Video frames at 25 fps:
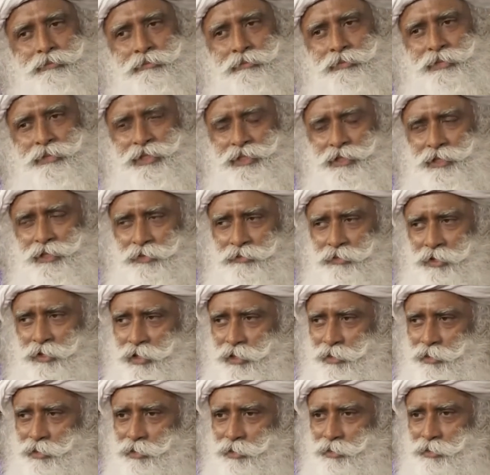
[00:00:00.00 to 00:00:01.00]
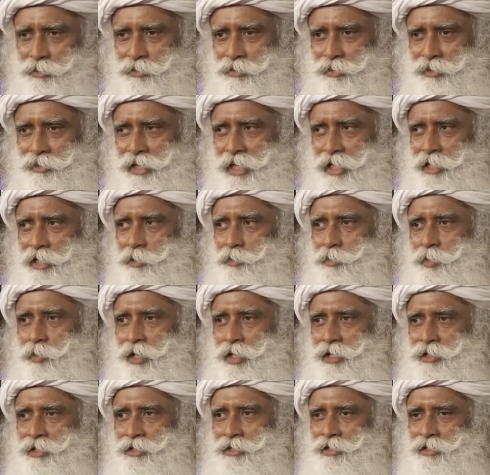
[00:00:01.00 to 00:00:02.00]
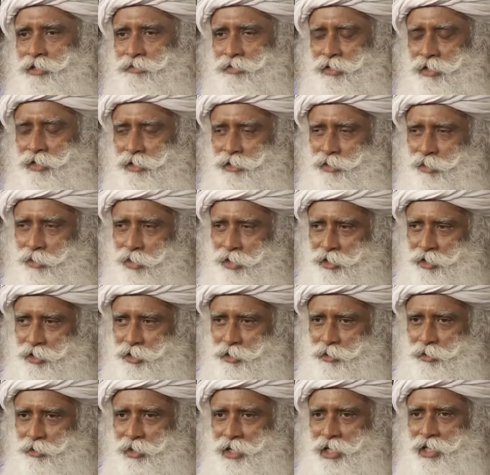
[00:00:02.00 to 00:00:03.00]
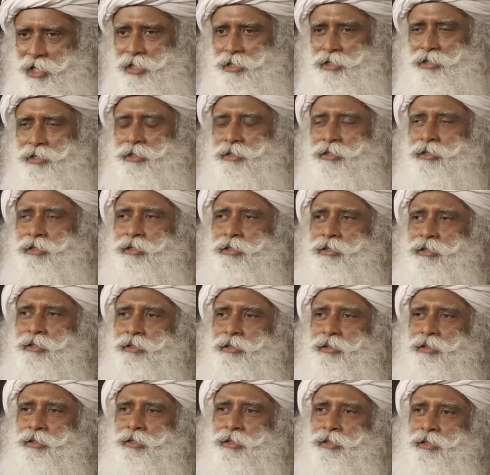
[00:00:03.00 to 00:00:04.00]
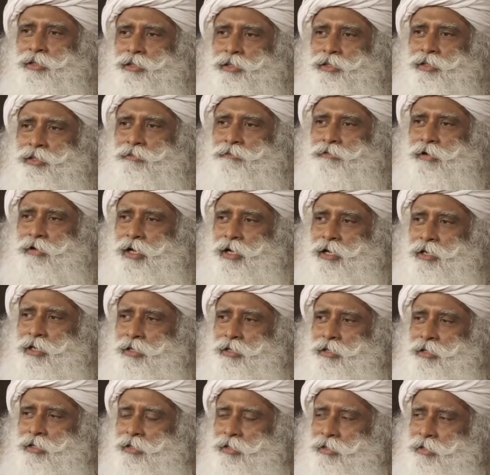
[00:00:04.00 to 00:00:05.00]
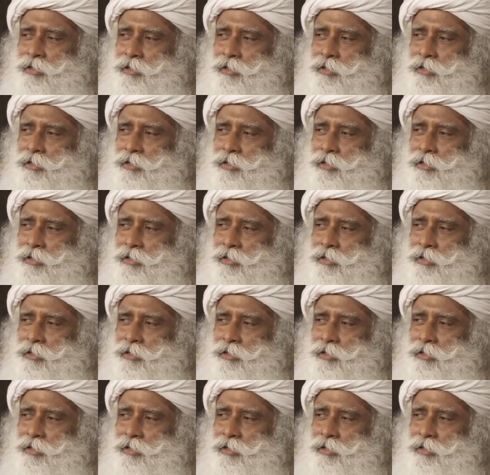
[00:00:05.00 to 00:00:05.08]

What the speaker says: it's difficult to express, difficult to articulate. If I